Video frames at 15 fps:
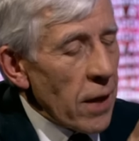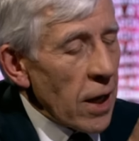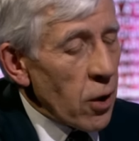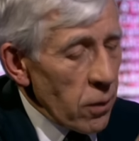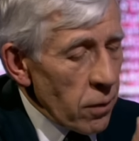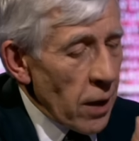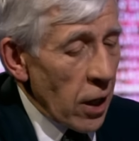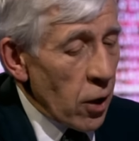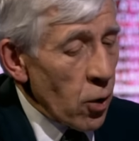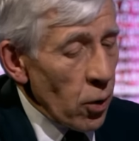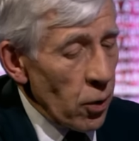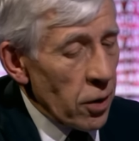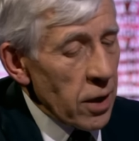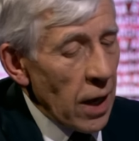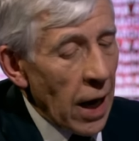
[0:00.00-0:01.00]
they
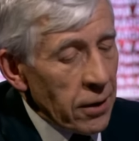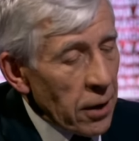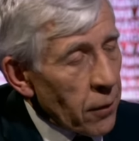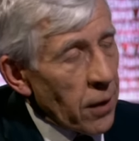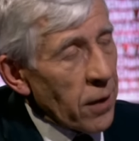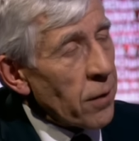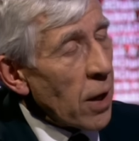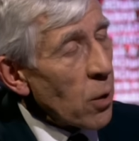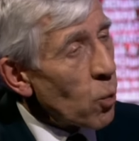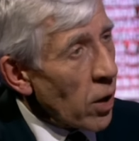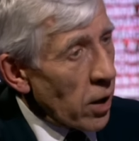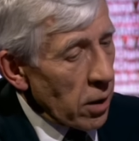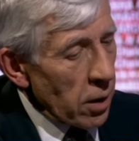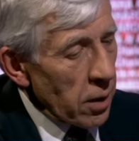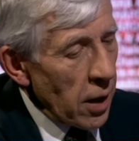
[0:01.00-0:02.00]
could. I don't think they
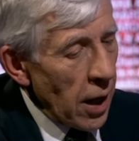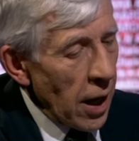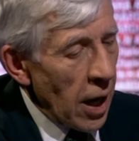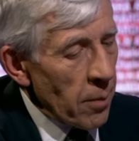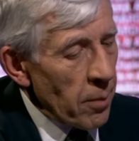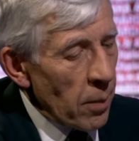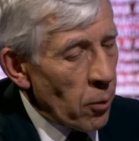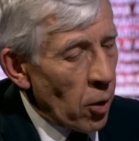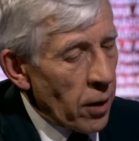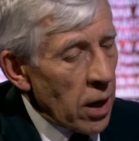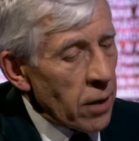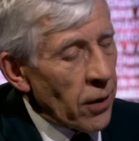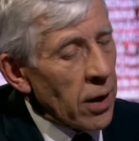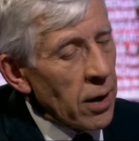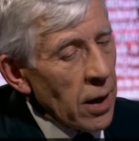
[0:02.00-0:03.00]
will.
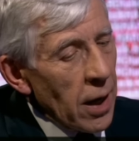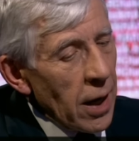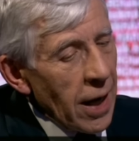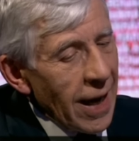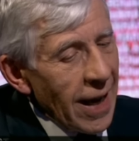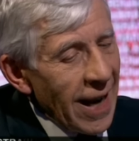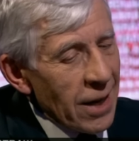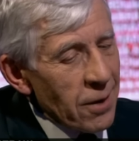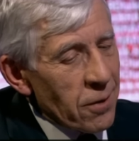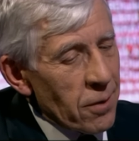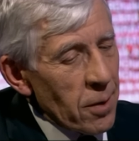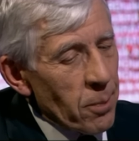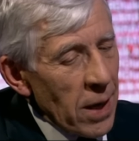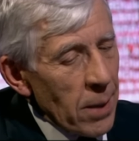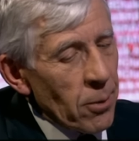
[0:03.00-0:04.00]
Moreover, it's
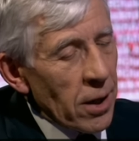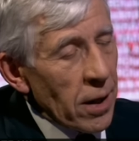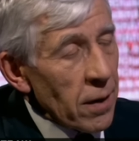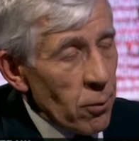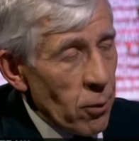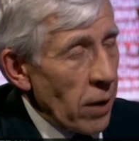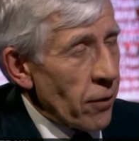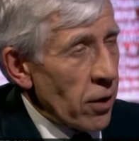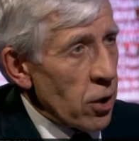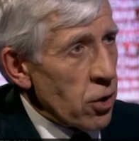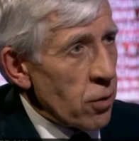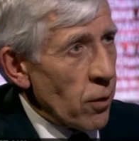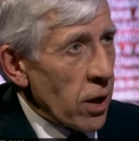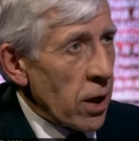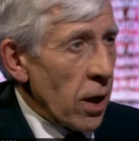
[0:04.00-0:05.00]
the people in the
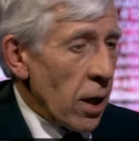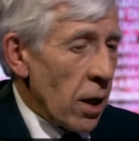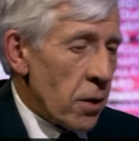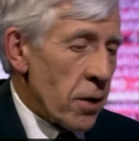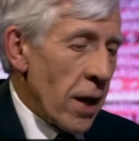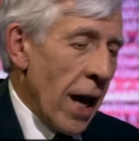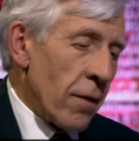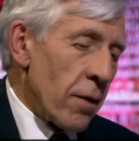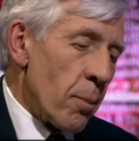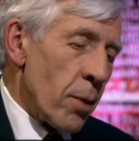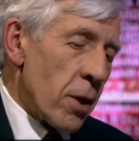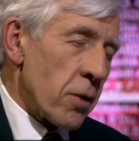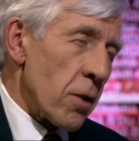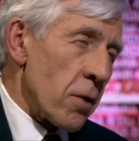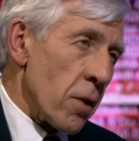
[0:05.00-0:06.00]
Revolutionary Guards and the
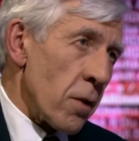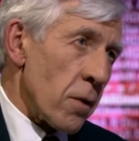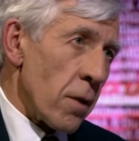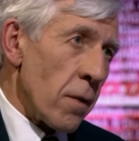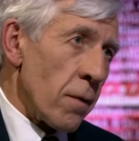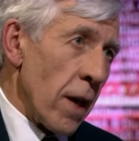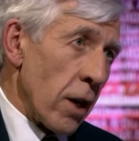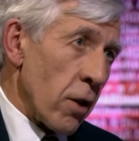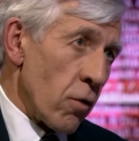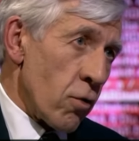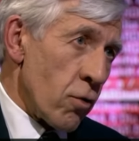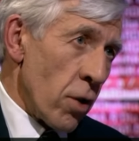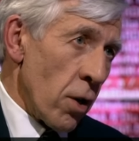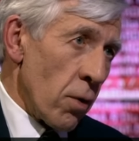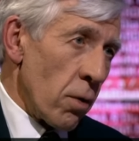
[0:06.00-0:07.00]
businesses they
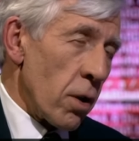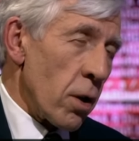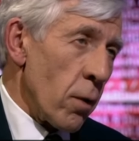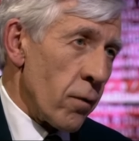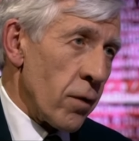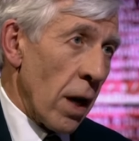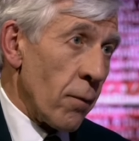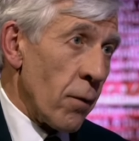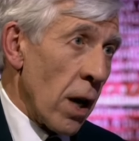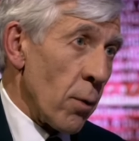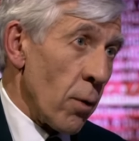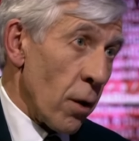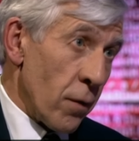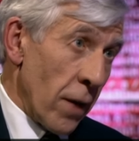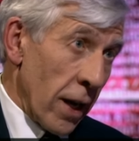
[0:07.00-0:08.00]
control who have done very
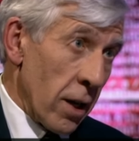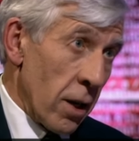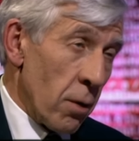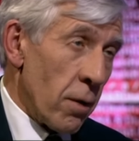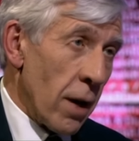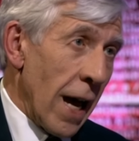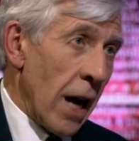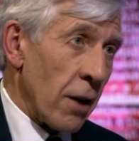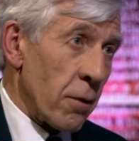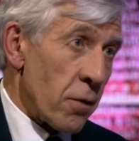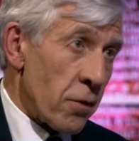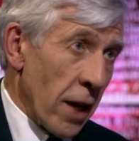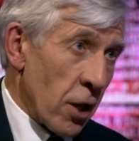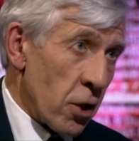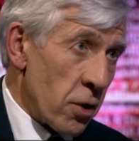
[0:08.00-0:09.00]
well, thank you, out of
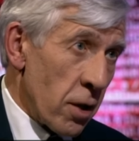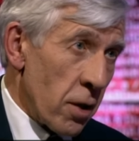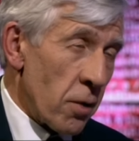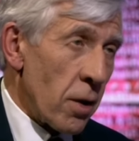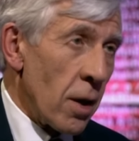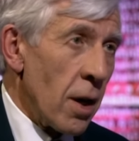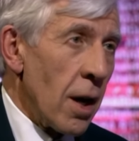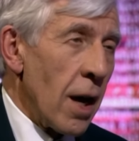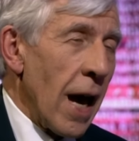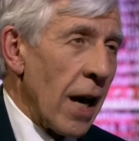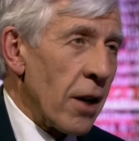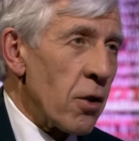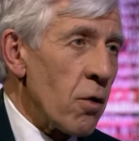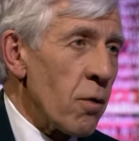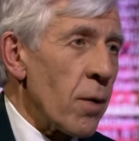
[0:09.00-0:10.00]
sanctions,
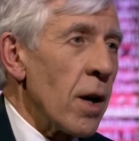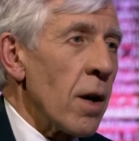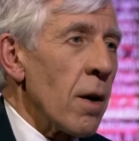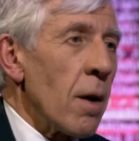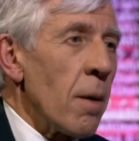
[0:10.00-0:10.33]
and who've